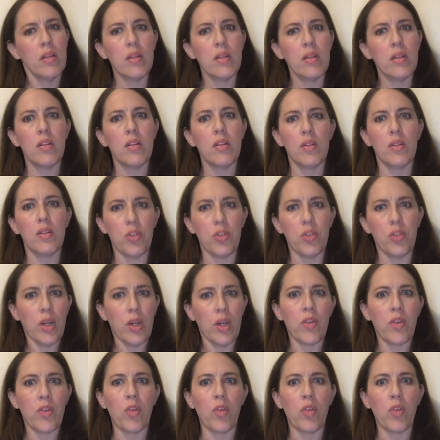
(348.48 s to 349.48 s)
Do you have an
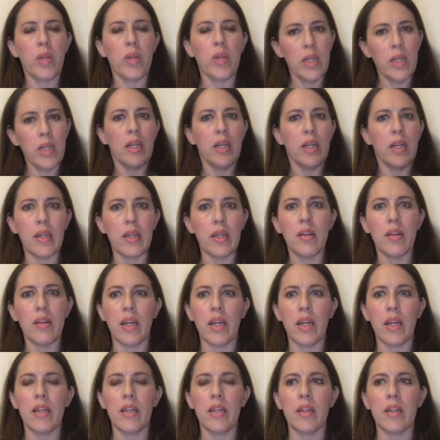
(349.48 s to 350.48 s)
opening? And
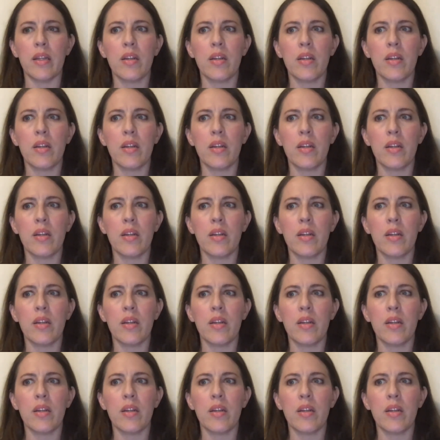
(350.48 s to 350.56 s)
he did.